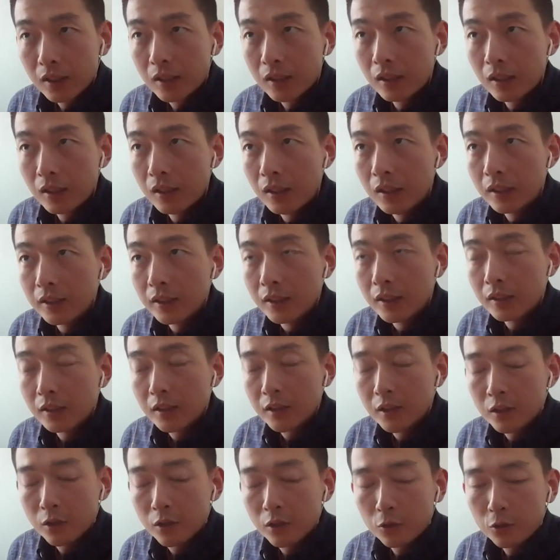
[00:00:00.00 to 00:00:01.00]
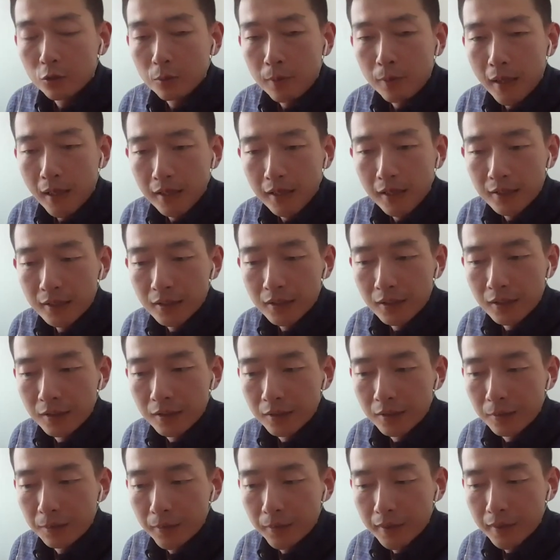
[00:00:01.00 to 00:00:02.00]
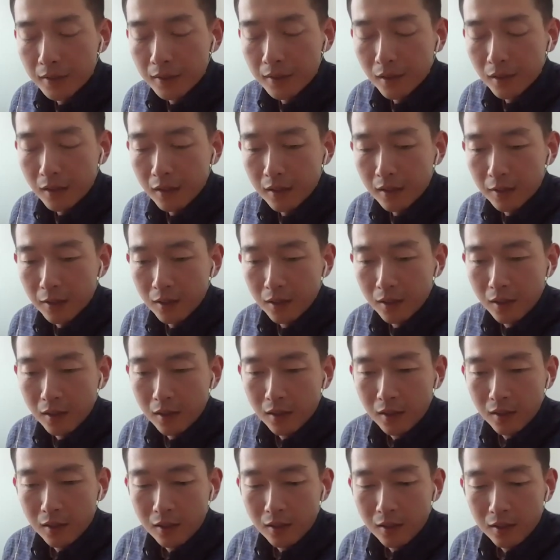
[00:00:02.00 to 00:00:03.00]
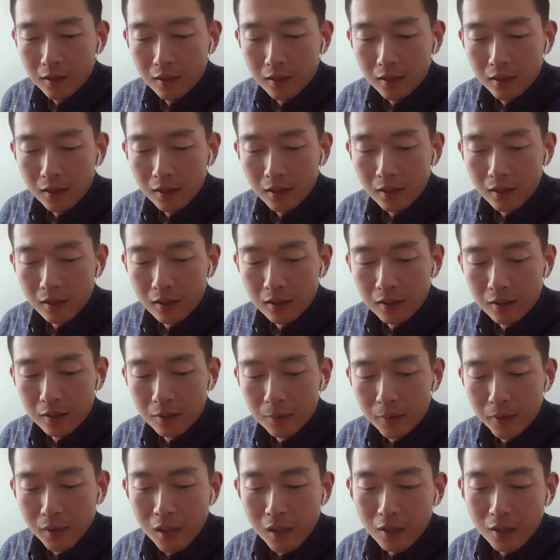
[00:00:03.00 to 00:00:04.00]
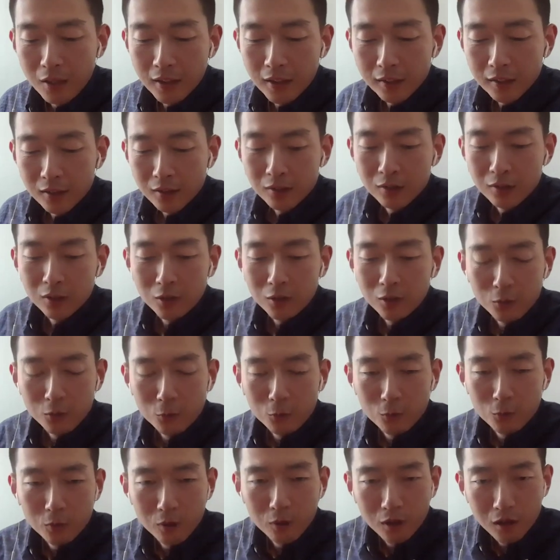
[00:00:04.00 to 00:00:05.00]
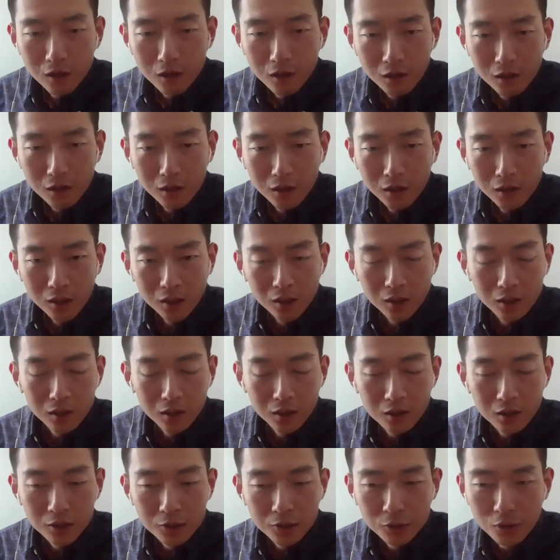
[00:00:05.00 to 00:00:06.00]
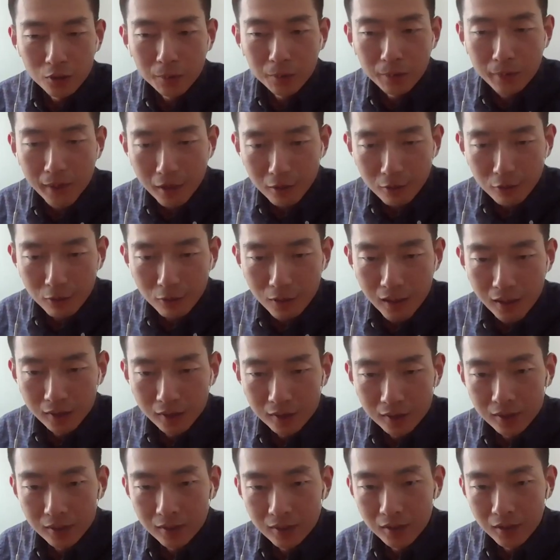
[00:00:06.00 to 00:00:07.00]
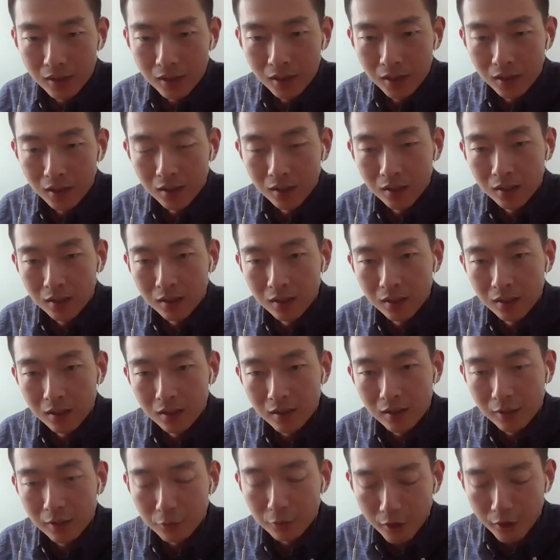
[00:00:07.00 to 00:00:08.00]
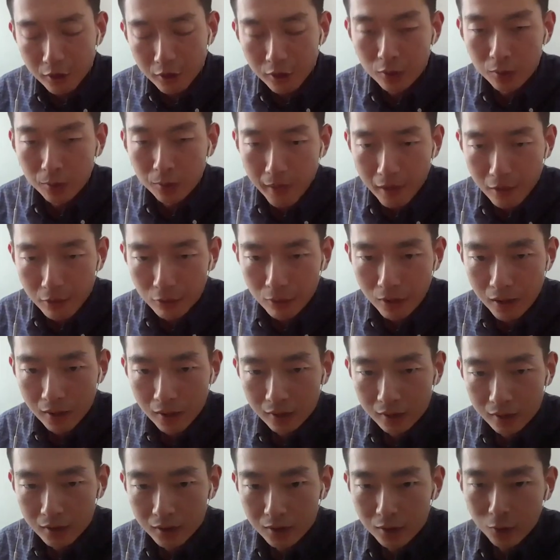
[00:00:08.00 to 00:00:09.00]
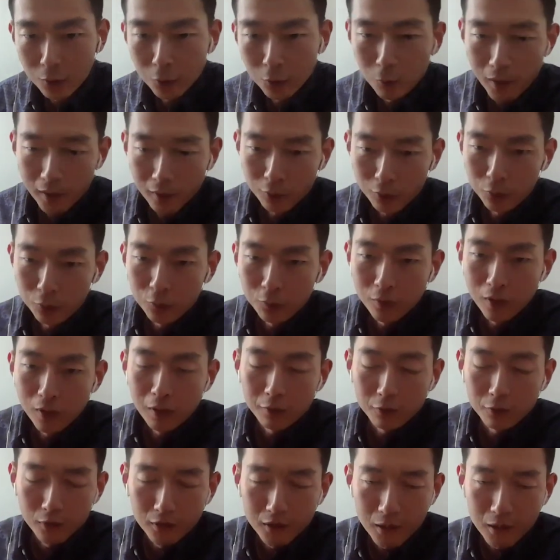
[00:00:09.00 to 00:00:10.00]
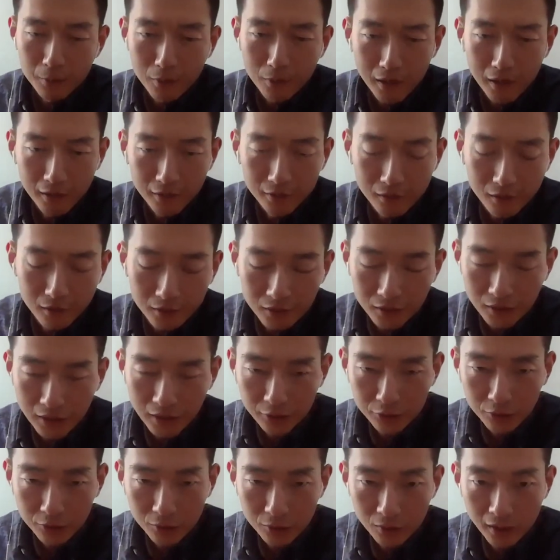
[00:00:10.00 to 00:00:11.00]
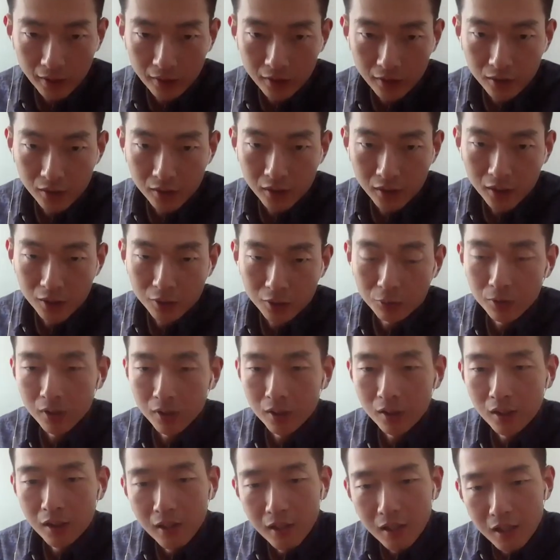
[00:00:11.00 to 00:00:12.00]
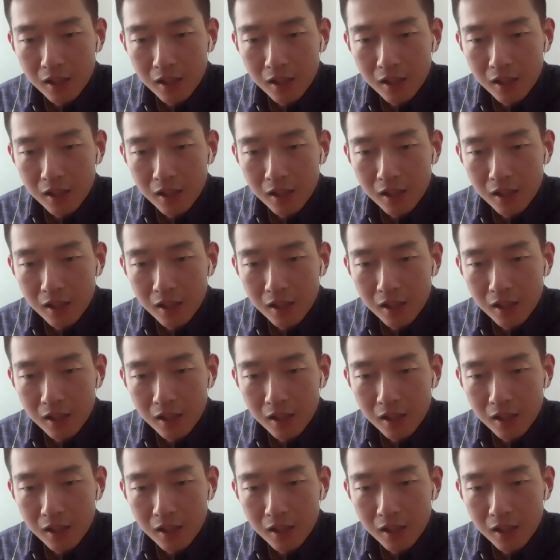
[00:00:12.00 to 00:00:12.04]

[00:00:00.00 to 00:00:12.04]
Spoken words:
in addition to Python, basically, because I don't know your background, educational background. So whether you're from, for example, electrical engineering,